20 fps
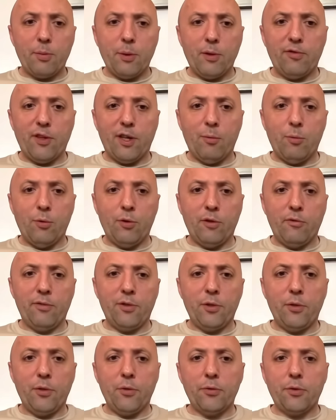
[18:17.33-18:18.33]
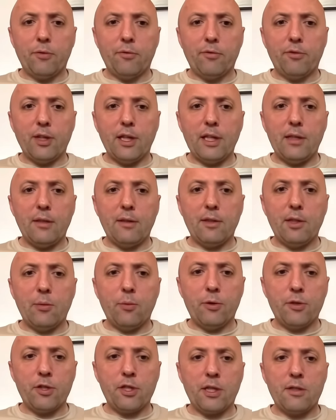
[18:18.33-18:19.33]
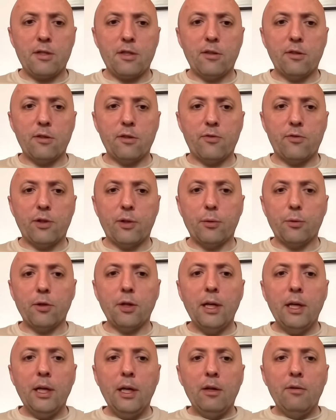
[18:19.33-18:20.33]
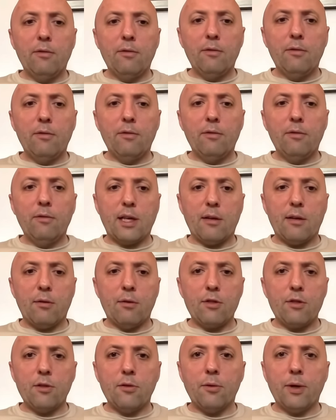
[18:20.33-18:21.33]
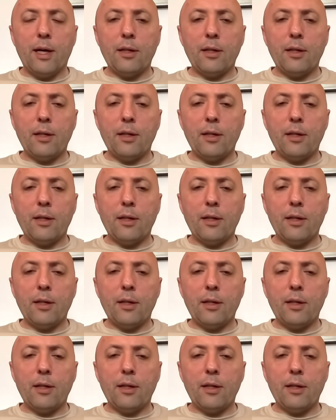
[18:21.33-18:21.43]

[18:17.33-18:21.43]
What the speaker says: be far more involved on Friday than he was against Huddersfield for Leeds to get a result.